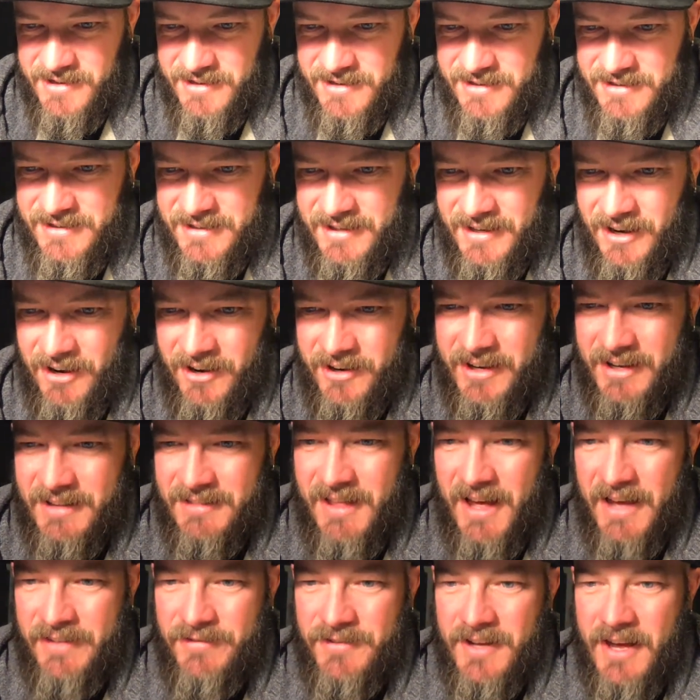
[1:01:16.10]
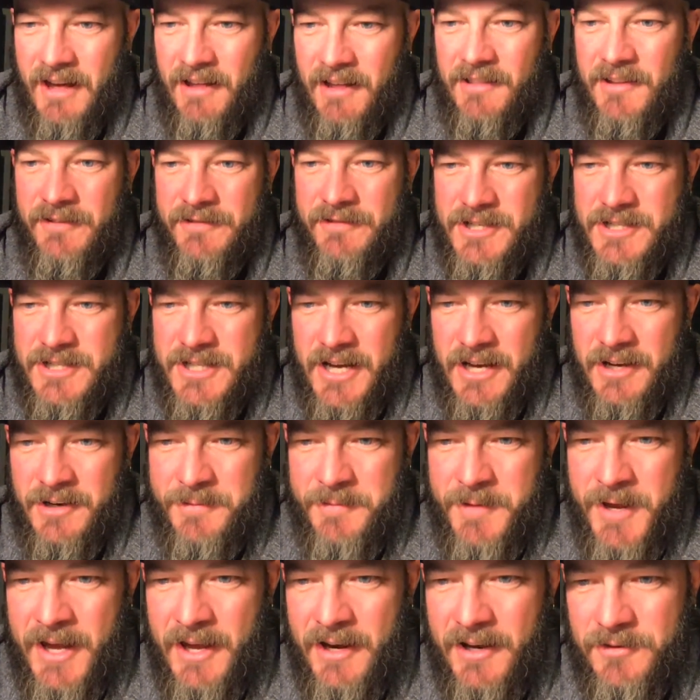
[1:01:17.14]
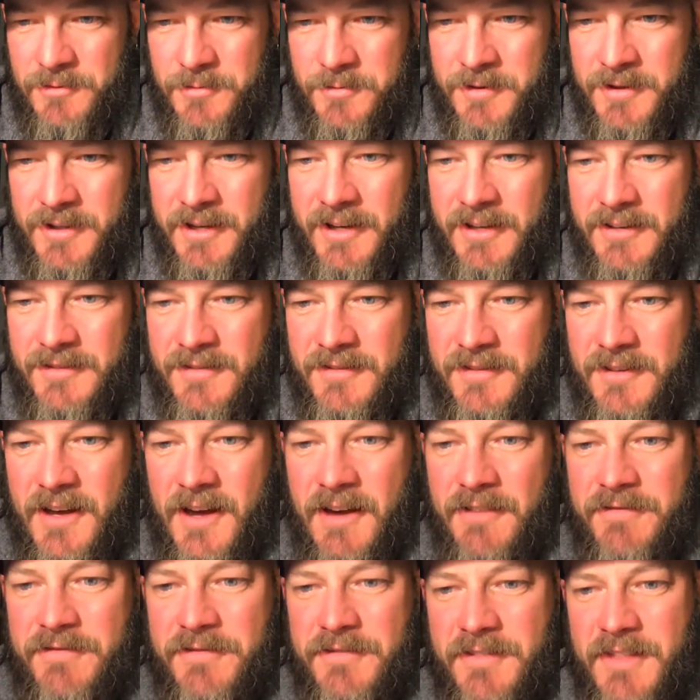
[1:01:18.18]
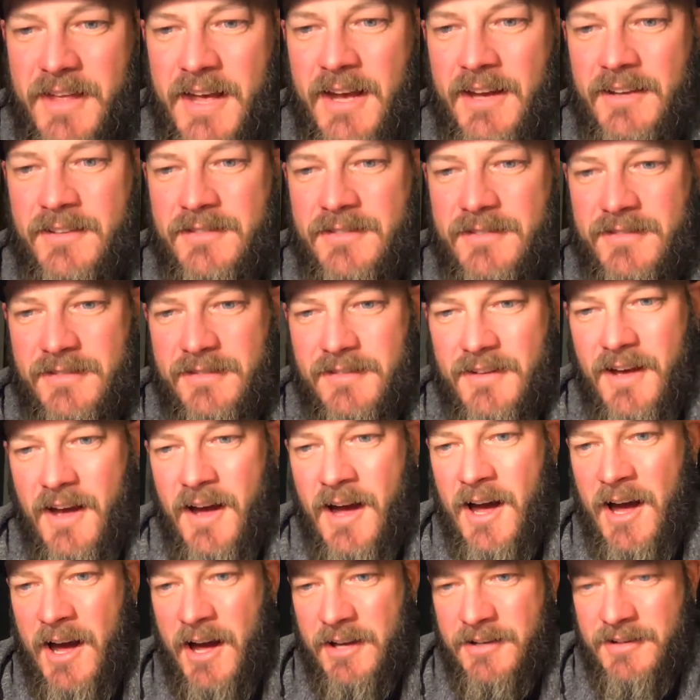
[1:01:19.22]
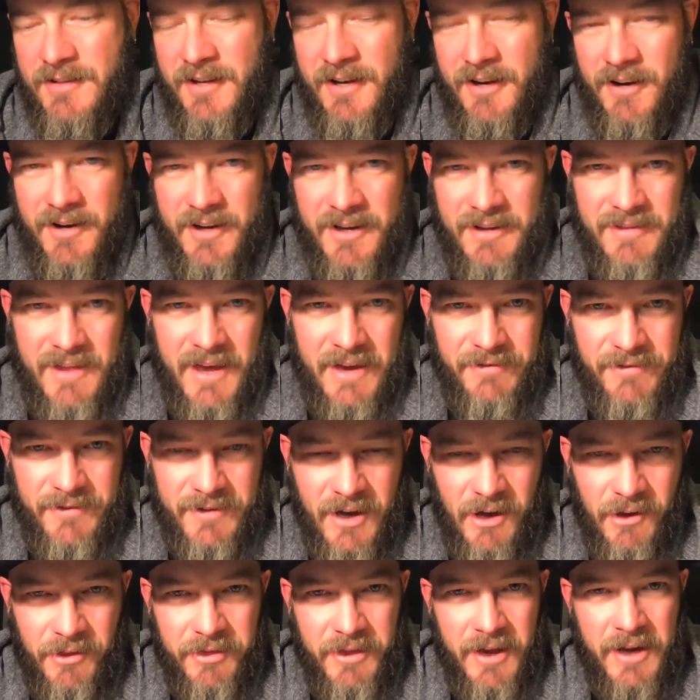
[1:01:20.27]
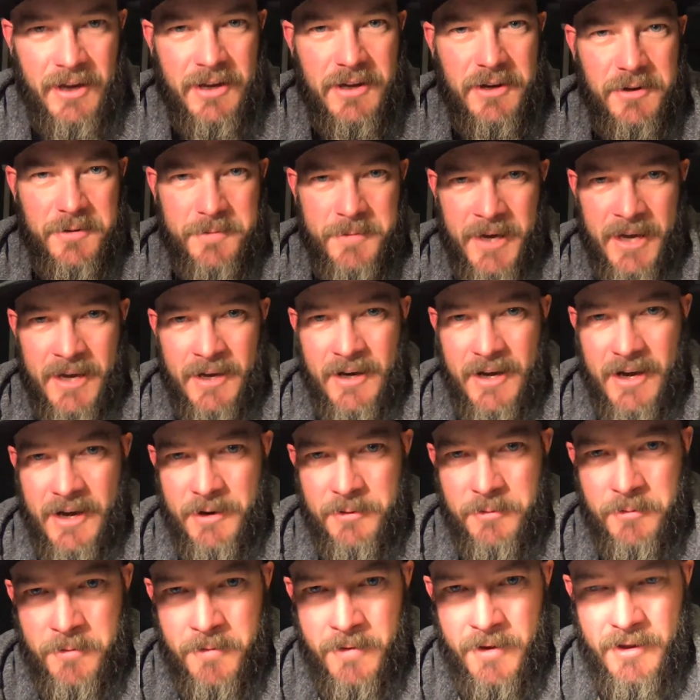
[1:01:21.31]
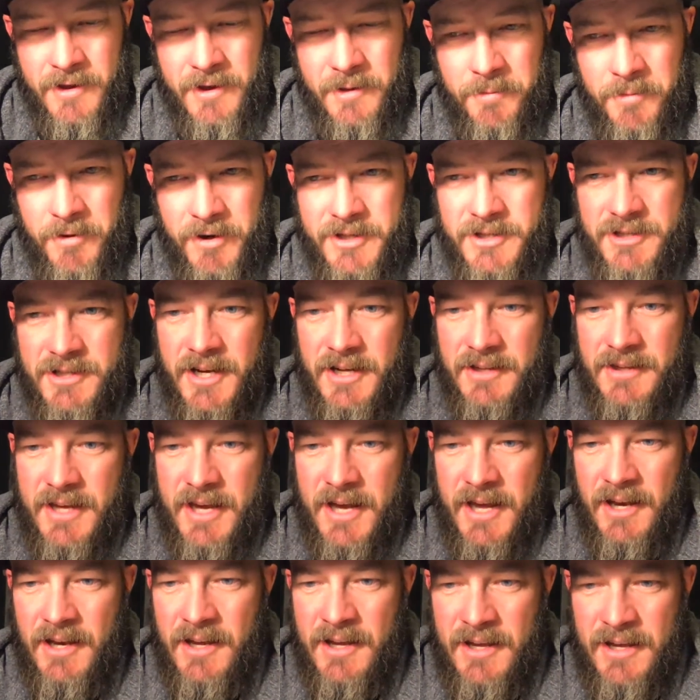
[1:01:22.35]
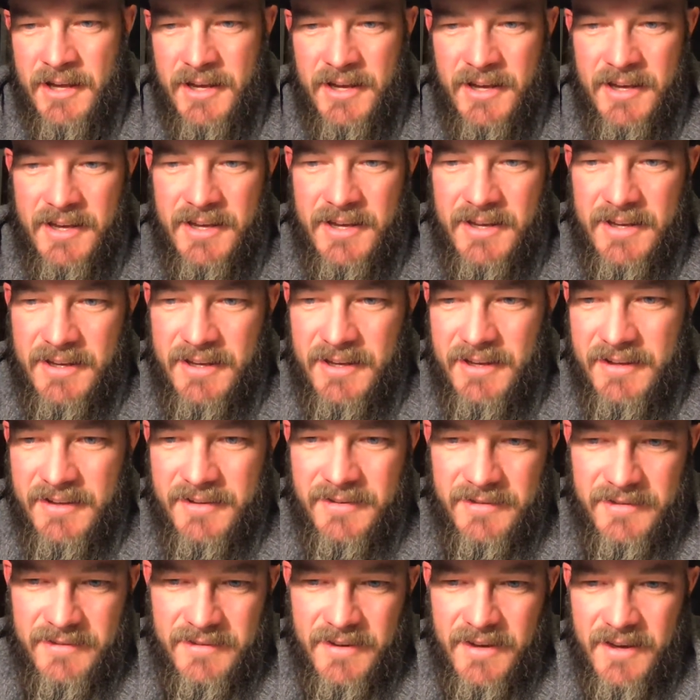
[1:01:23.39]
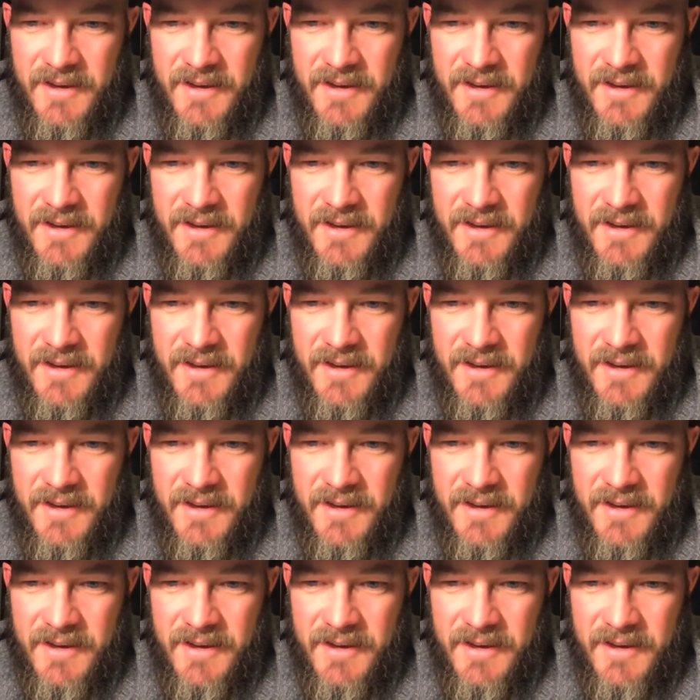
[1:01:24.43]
TRD Lifestyle, love your channel, man. It's really good stuff. Thanks. TRD Lifestyle, thank you, man. I really appreciate that. It's